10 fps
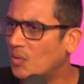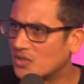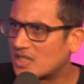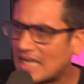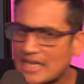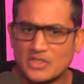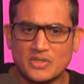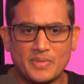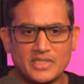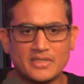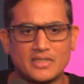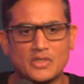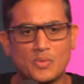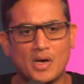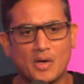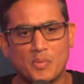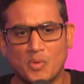What stages of businesses you work with?